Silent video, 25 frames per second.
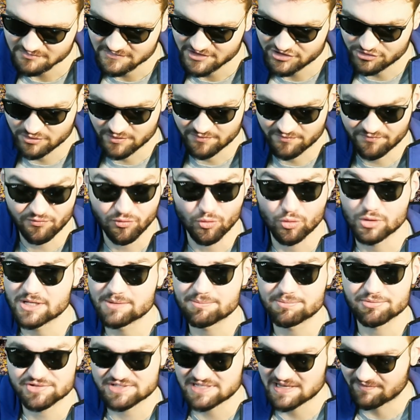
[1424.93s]
Shooting
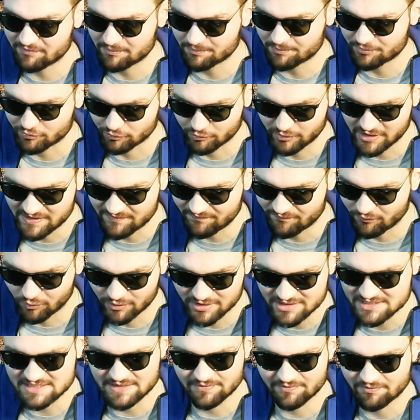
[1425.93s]
40% from three,
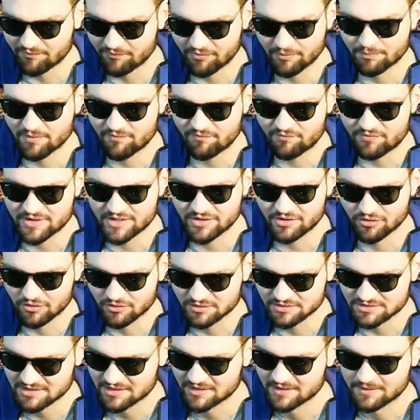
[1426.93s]
47 from the
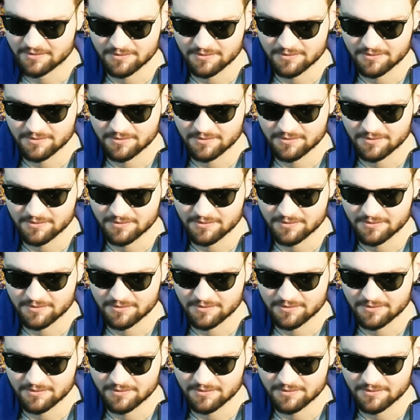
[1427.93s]
field,